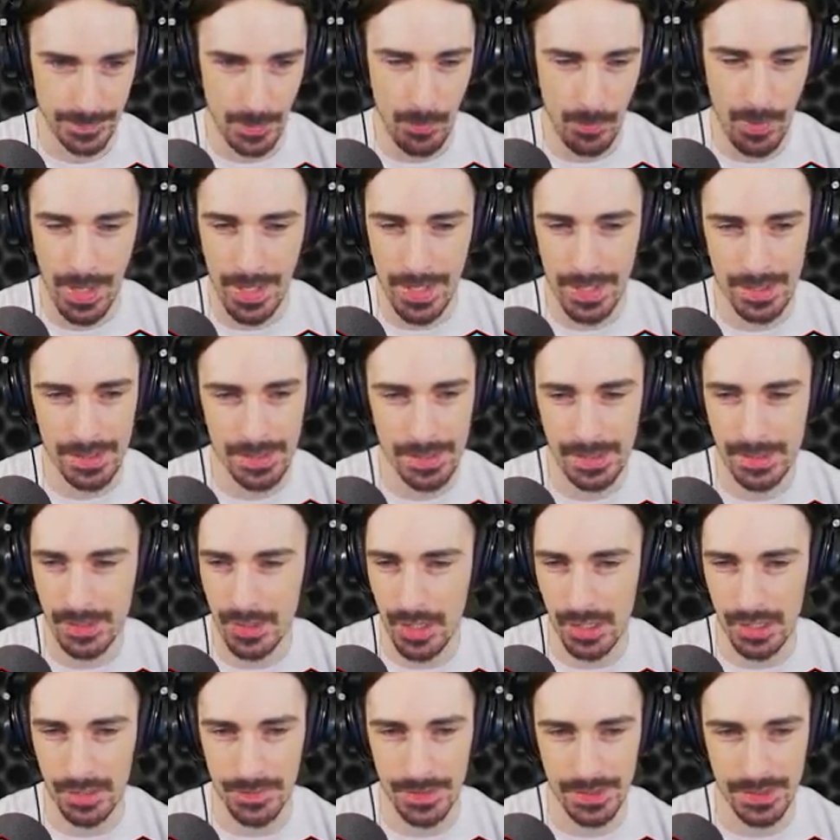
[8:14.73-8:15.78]
Why is this
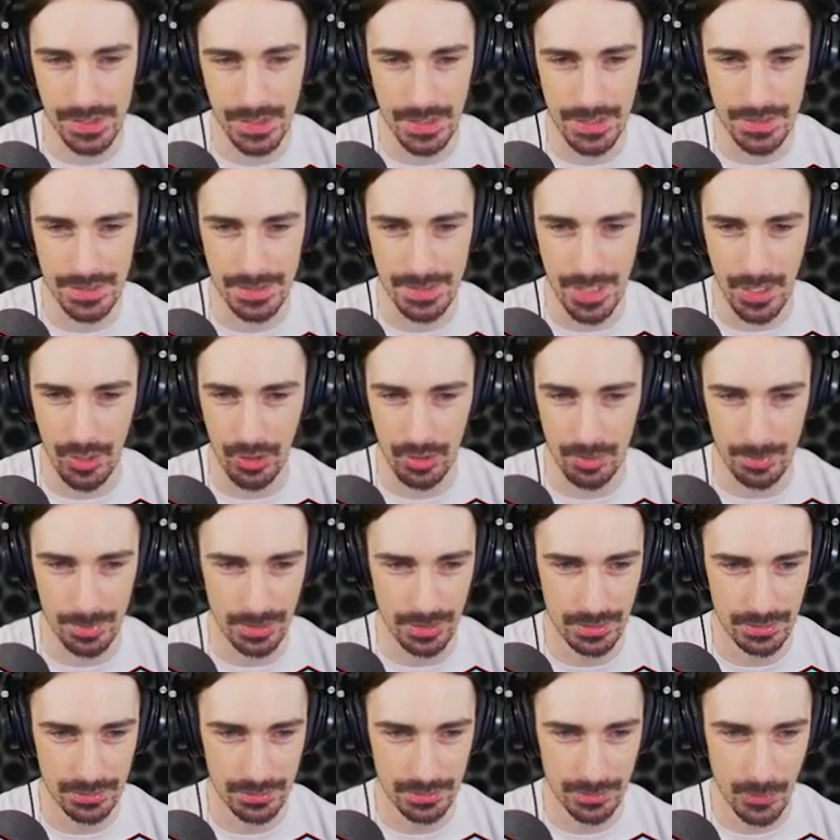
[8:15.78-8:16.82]
all of a sudden
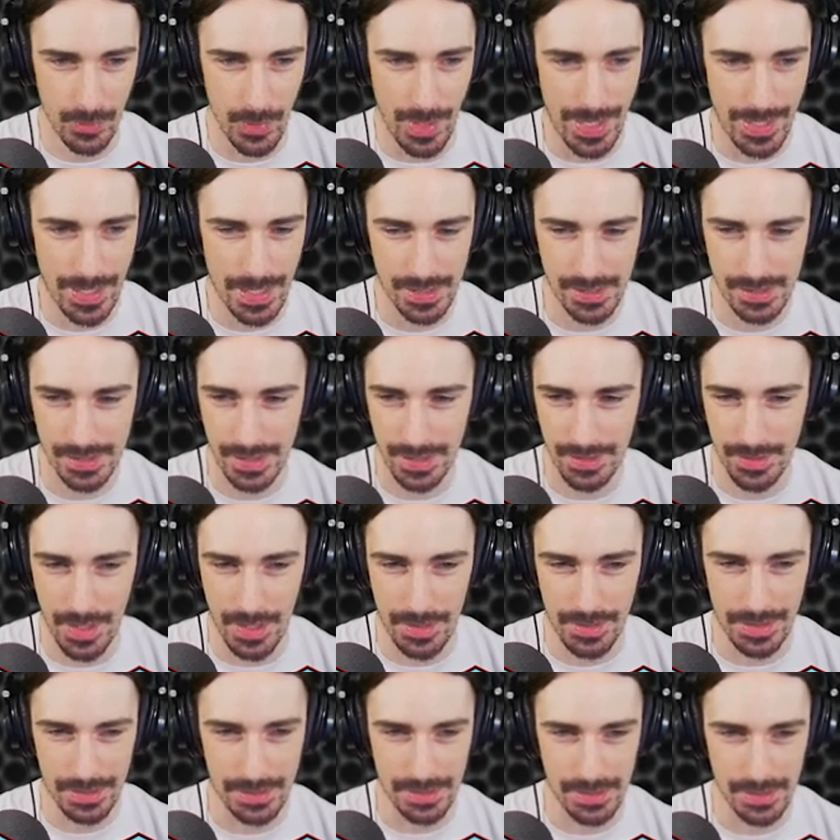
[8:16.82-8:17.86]
terrible? Why doesn't
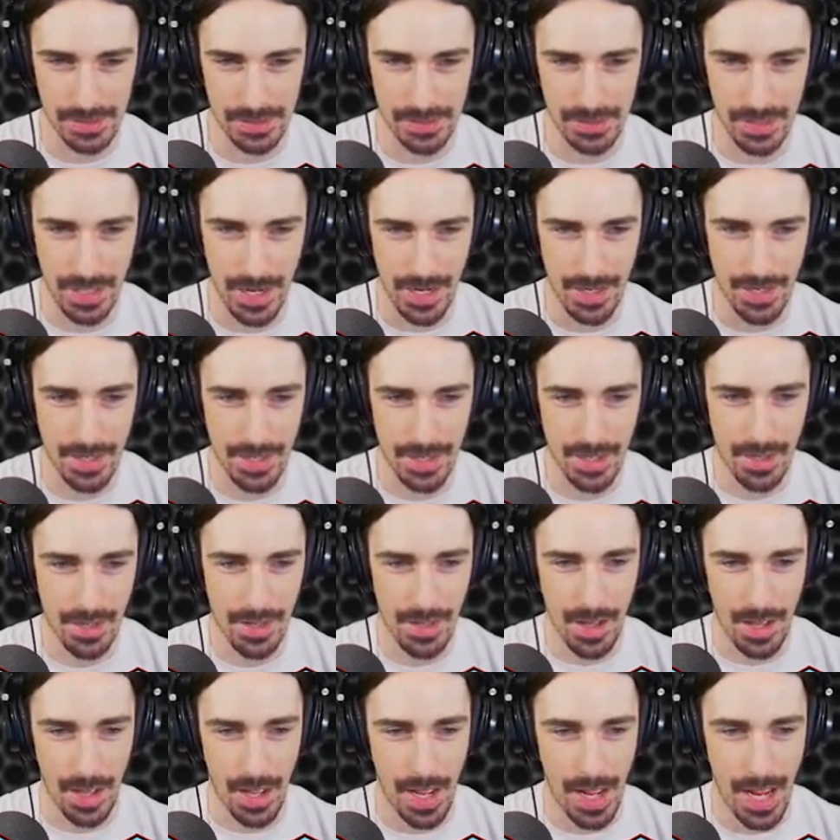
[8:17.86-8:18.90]
it, this is not,
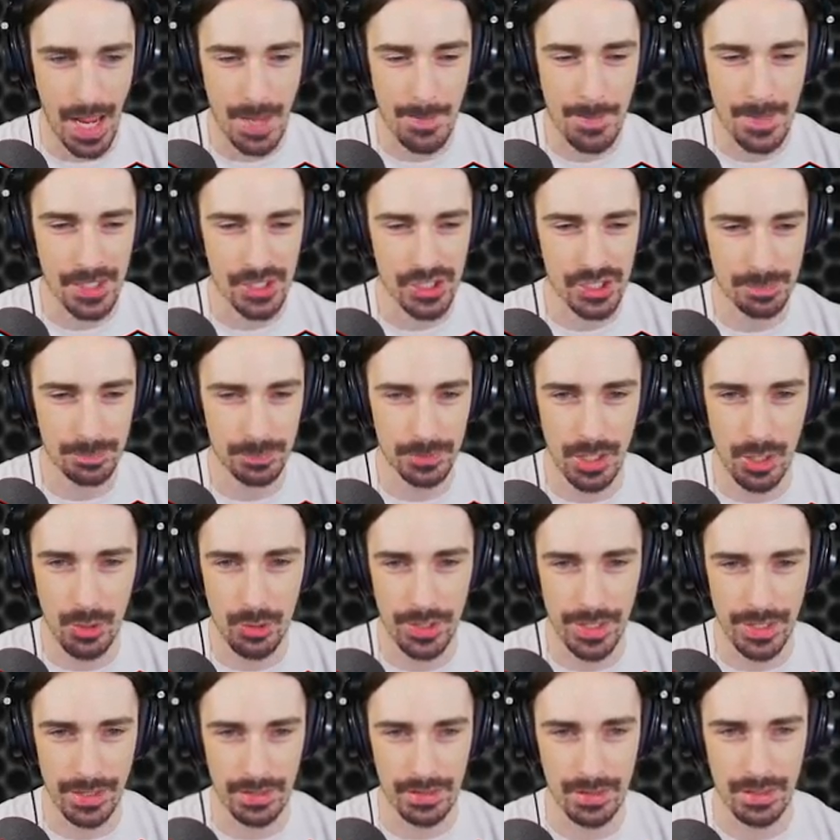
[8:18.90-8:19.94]
I am
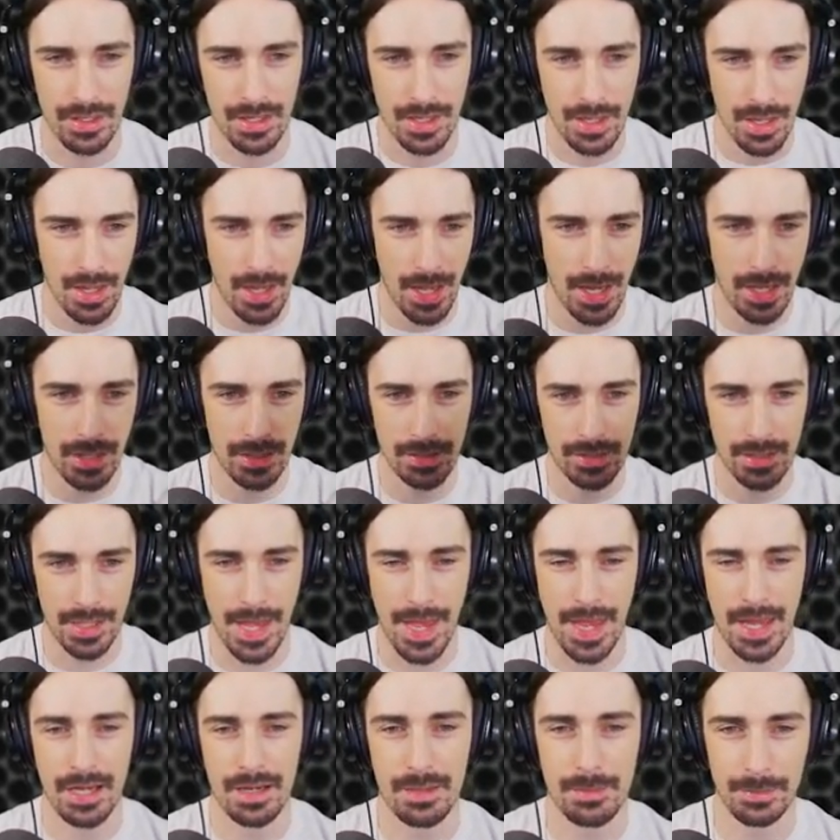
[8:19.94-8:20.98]
exploded and the
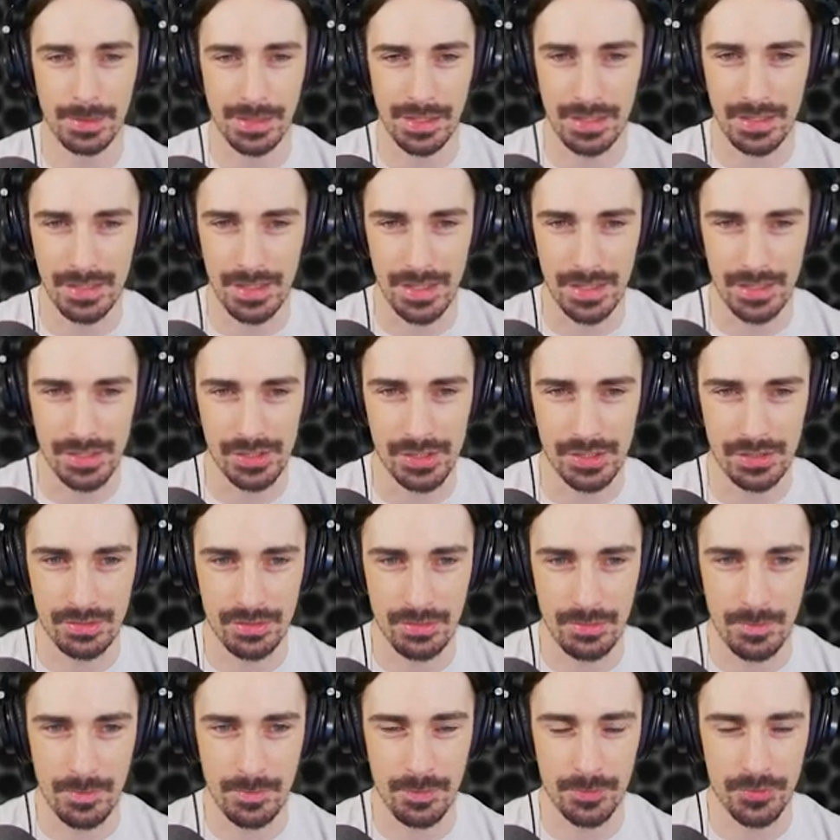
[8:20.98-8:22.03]
enemy is
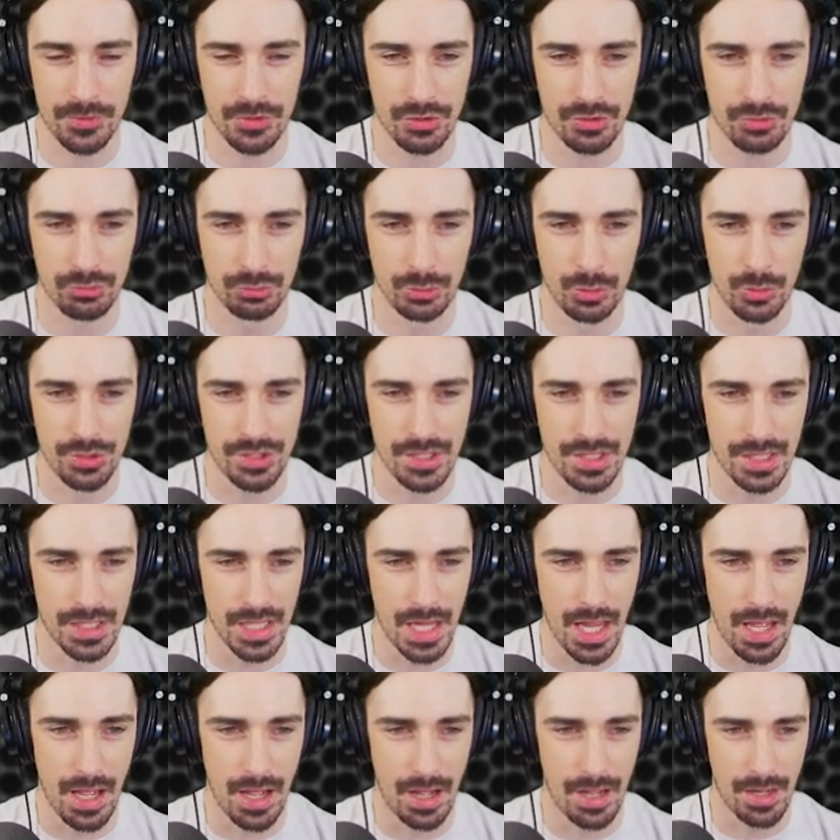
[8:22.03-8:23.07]
cruising
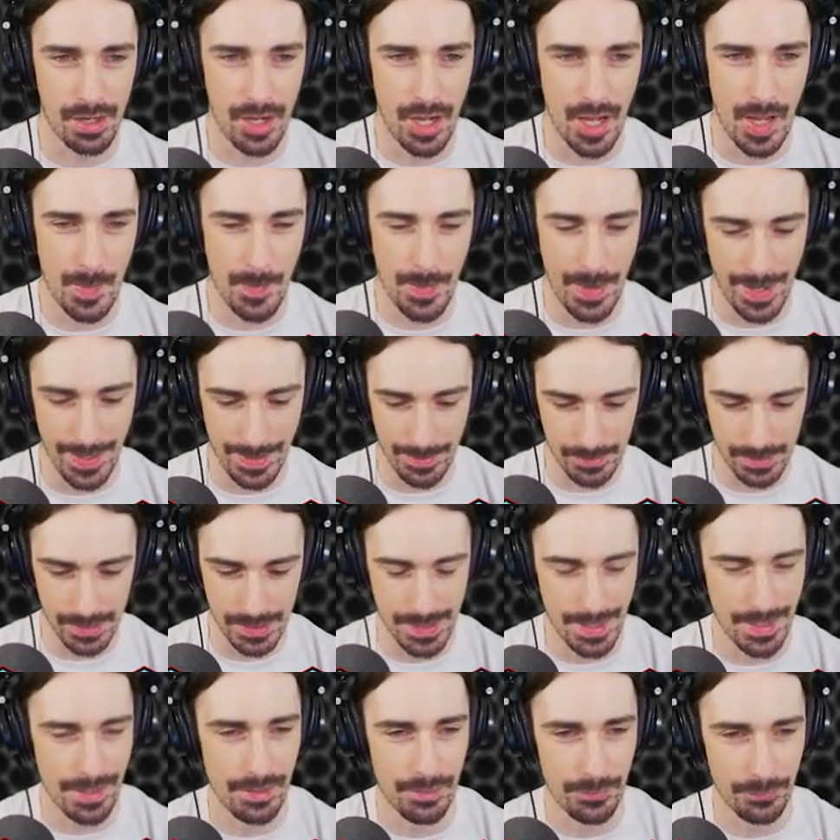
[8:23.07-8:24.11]
along all by
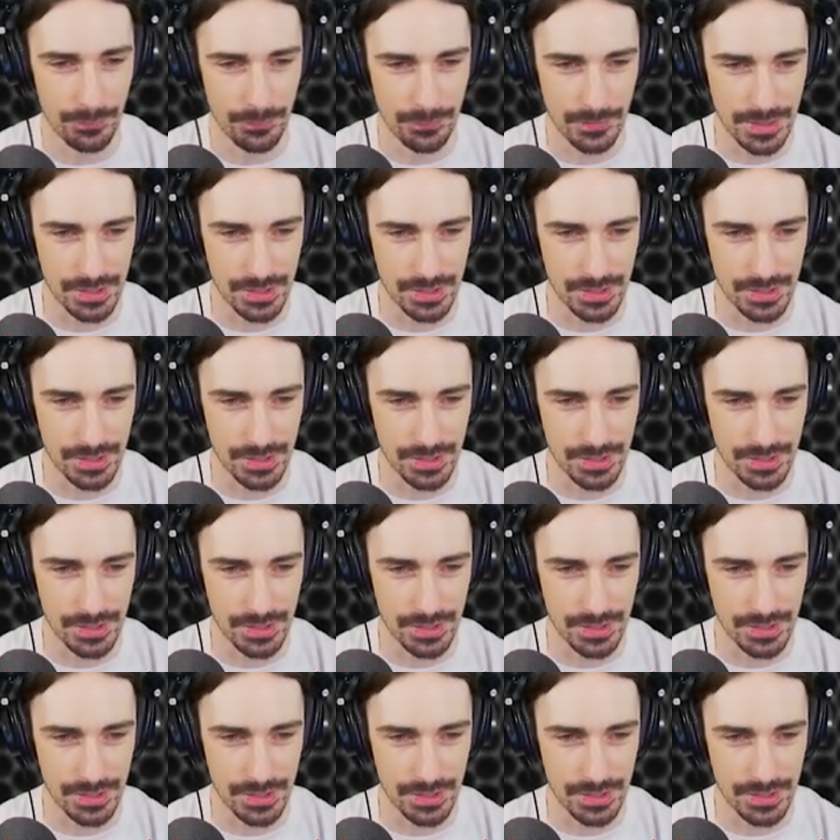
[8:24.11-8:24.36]
himself.